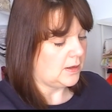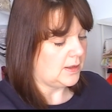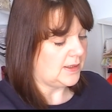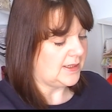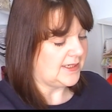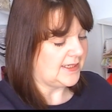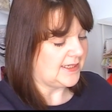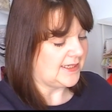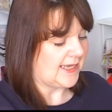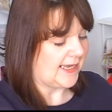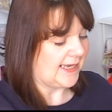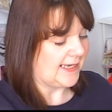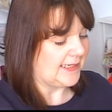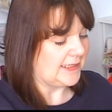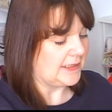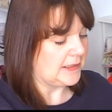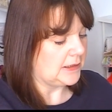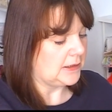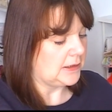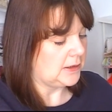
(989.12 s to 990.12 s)

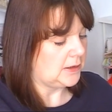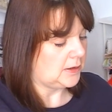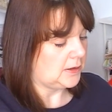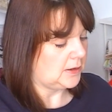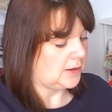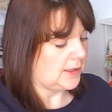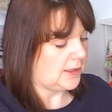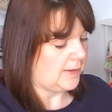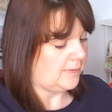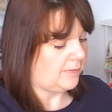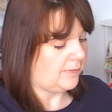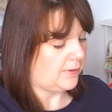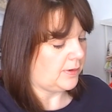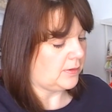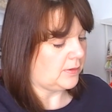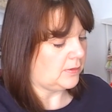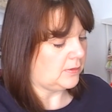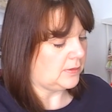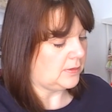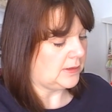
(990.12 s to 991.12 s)
Zings, Knit
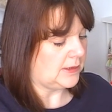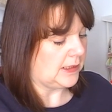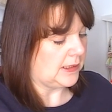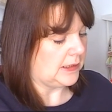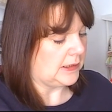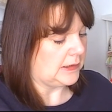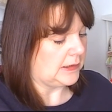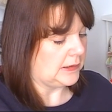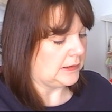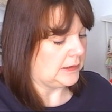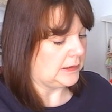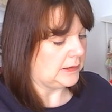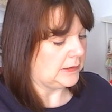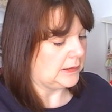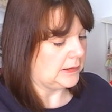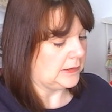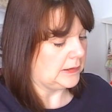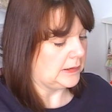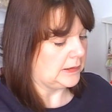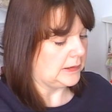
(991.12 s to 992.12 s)
Pro
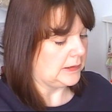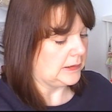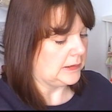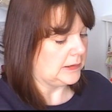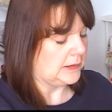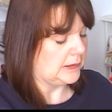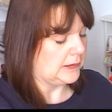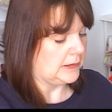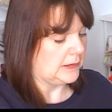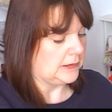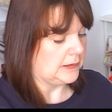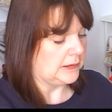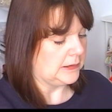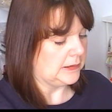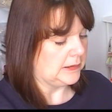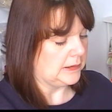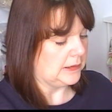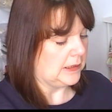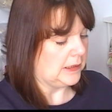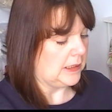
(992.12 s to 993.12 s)
Zings.
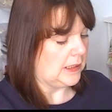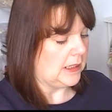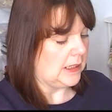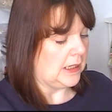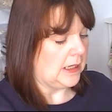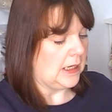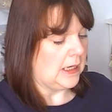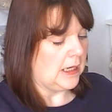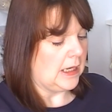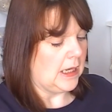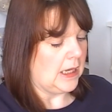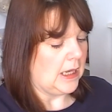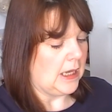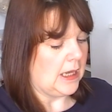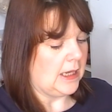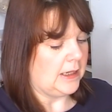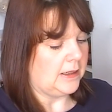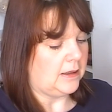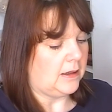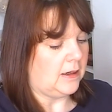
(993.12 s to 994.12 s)

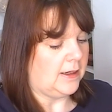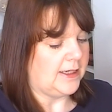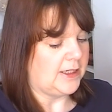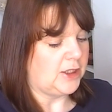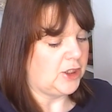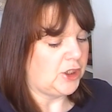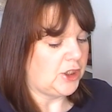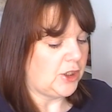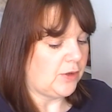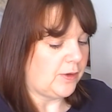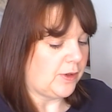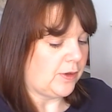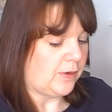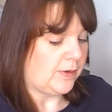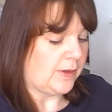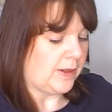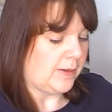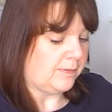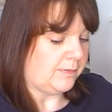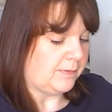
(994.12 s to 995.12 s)
And I can show you
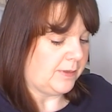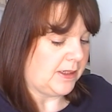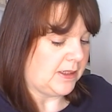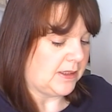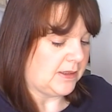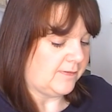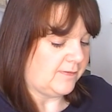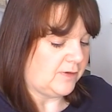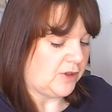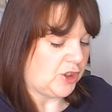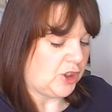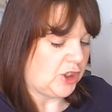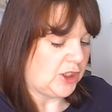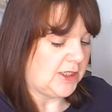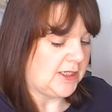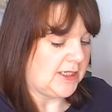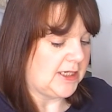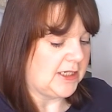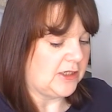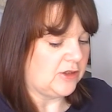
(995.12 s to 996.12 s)
them because I've
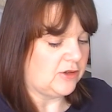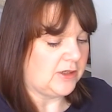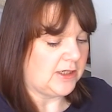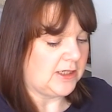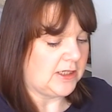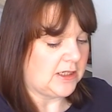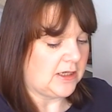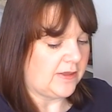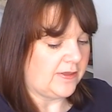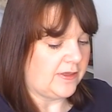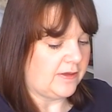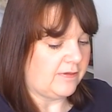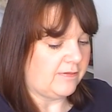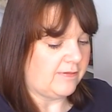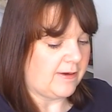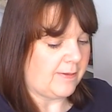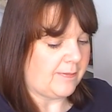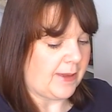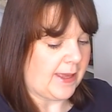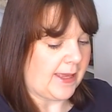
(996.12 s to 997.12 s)
just literally done the
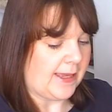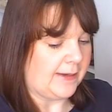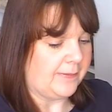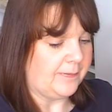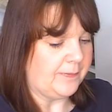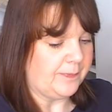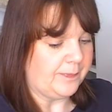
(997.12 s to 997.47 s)
ribbing.